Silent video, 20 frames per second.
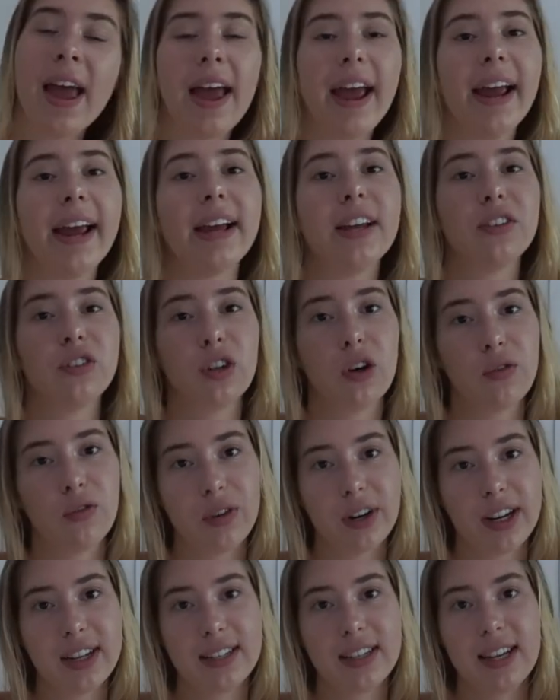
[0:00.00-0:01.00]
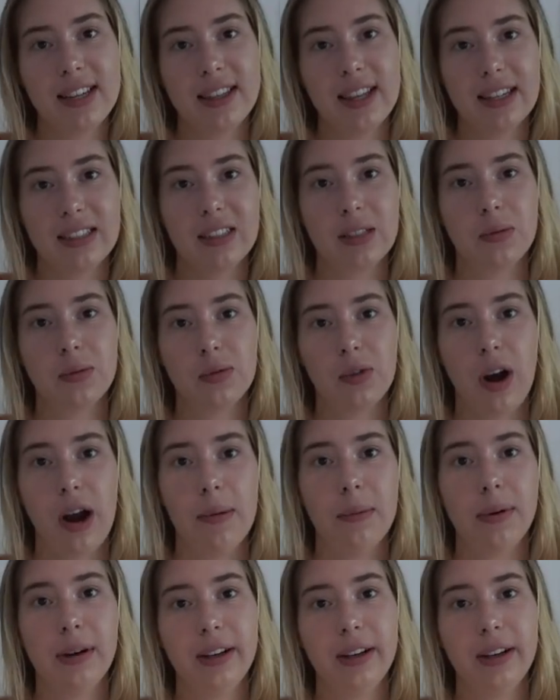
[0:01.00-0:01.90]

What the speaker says: and don't forget to hit that subscribe